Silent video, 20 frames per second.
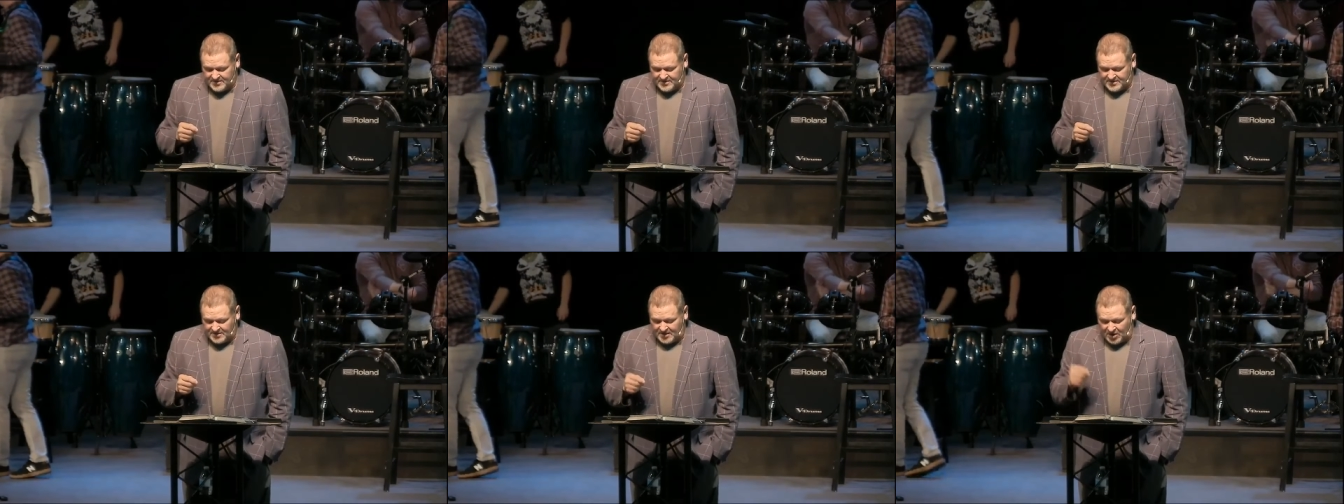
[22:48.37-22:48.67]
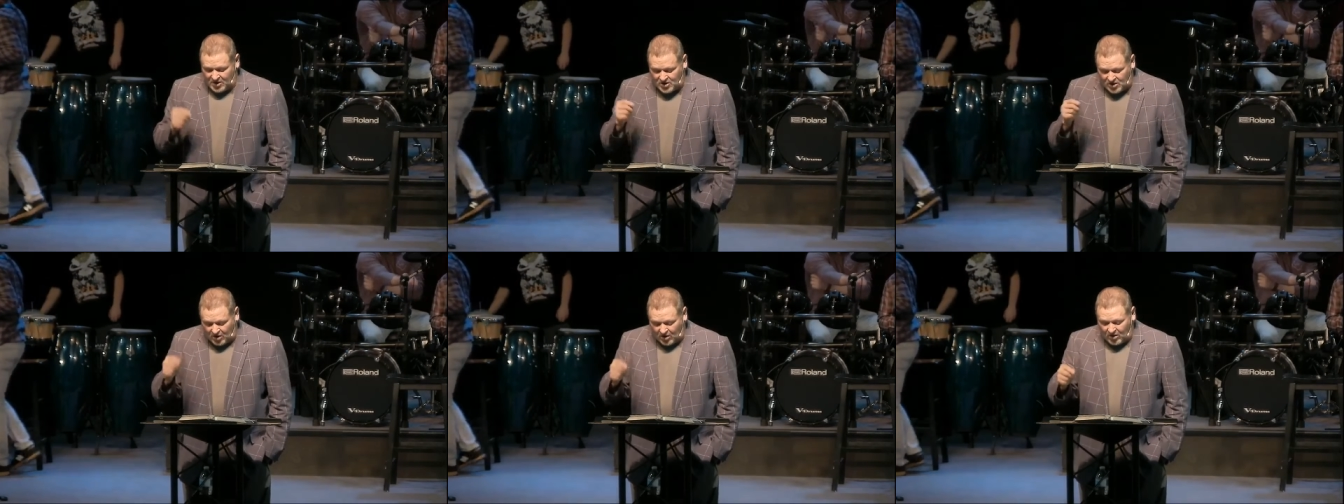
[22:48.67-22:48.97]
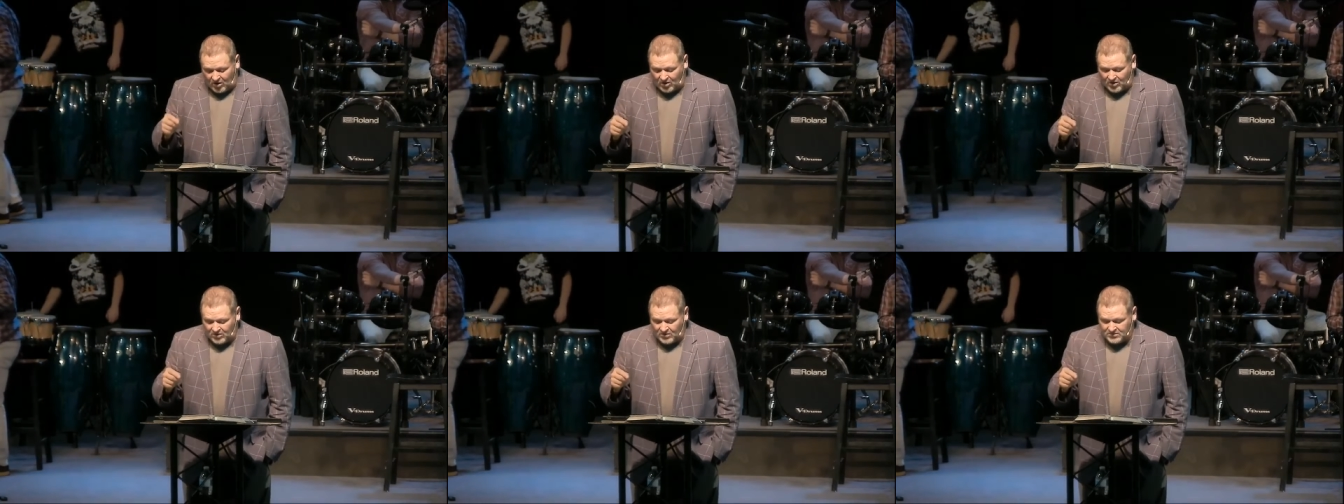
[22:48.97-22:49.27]
A
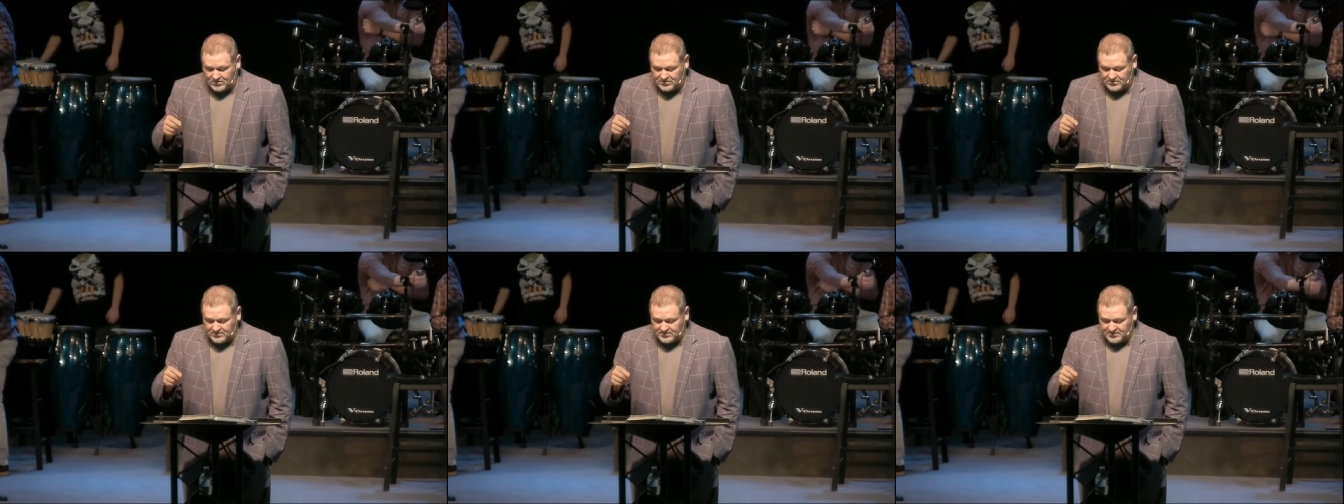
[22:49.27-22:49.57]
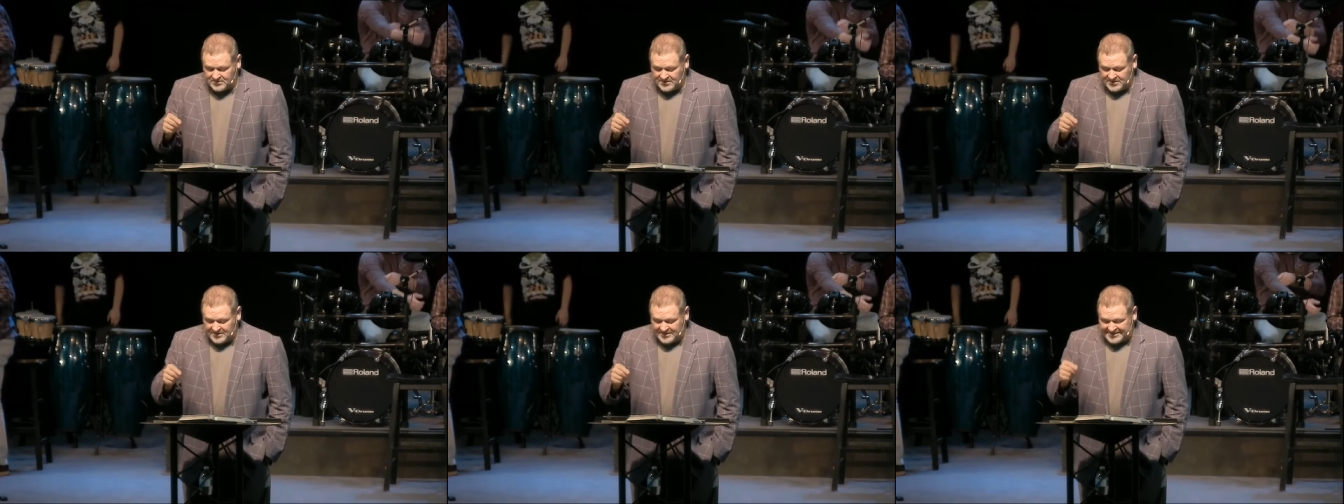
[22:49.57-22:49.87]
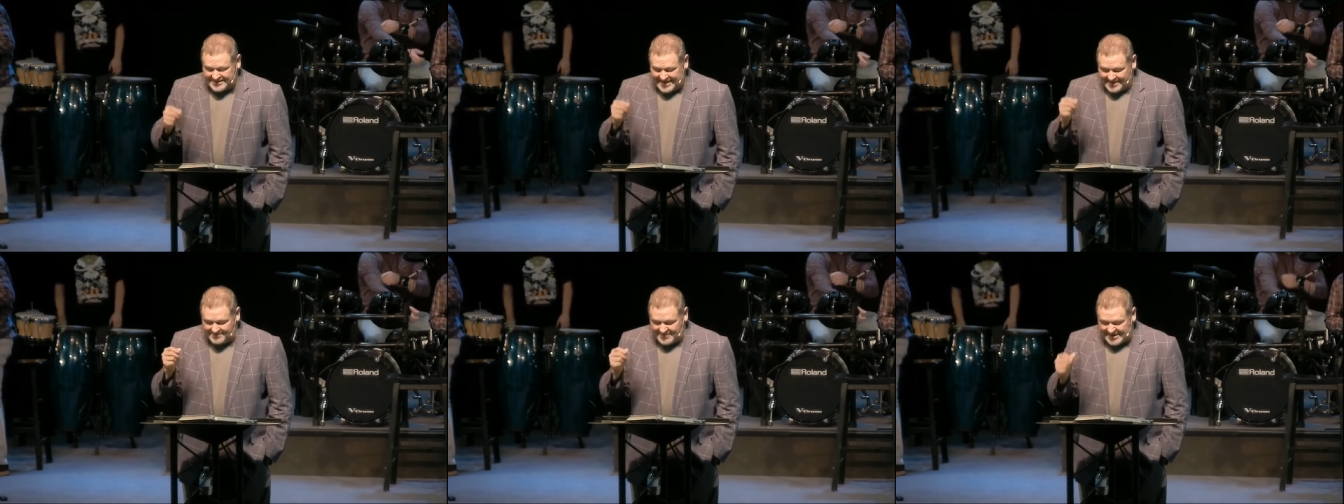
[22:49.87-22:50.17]
call
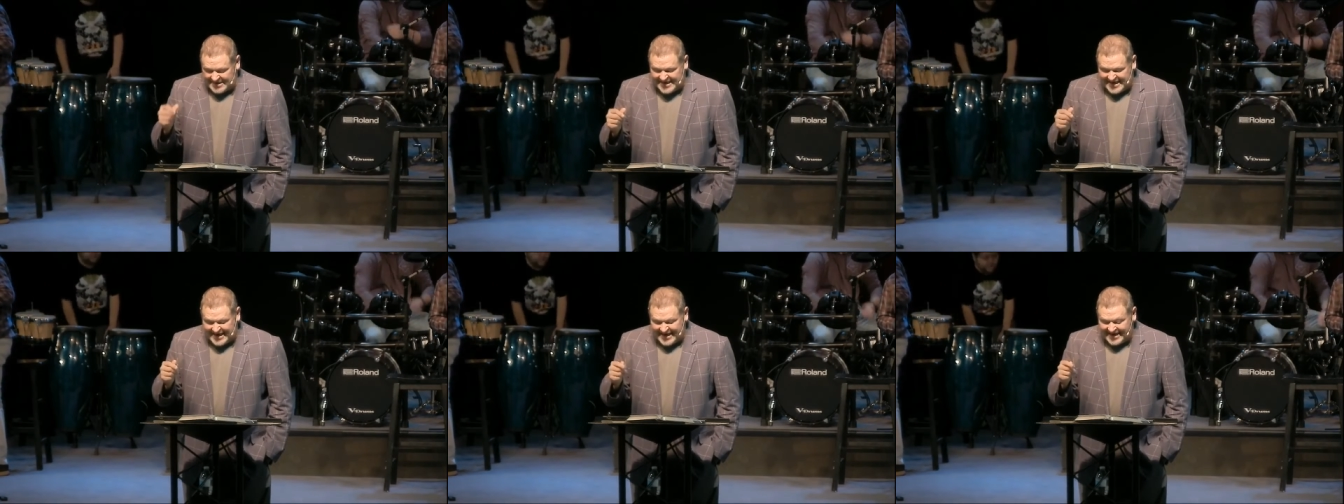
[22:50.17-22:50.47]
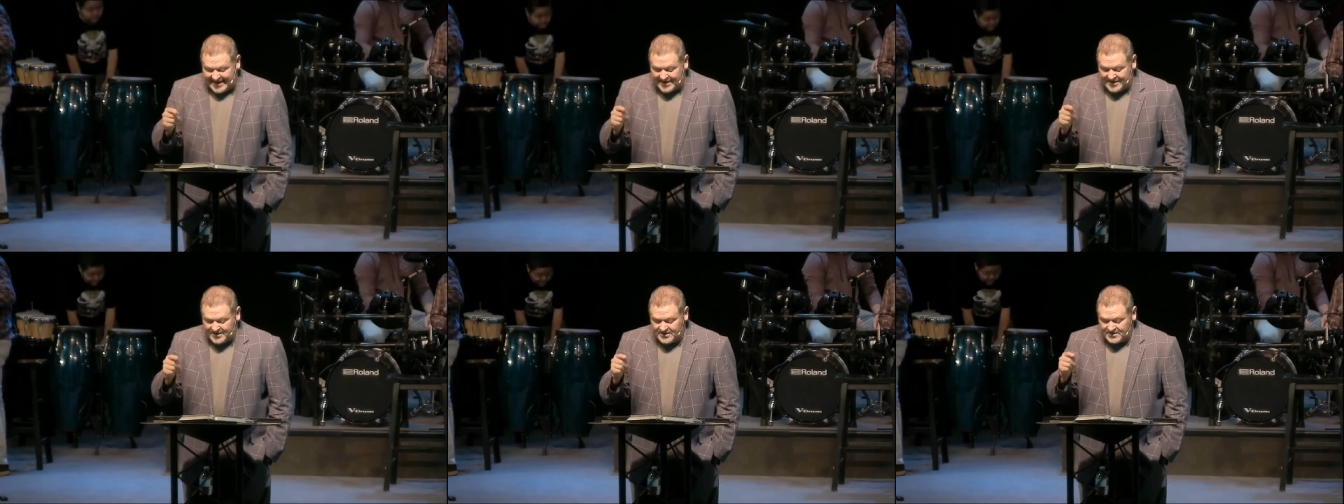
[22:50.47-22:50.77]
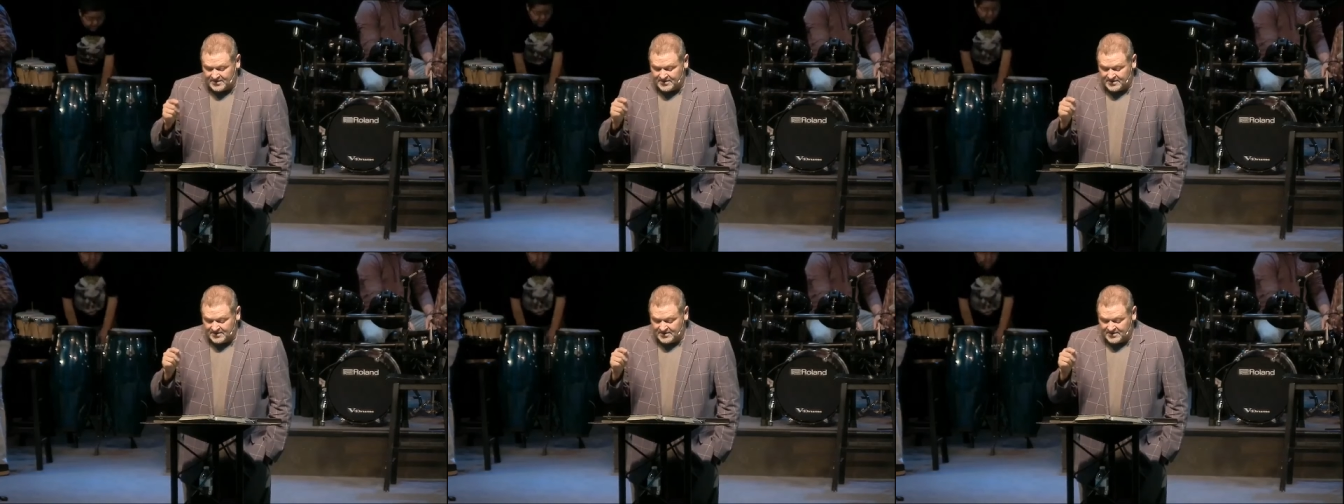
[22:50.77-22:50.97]
that began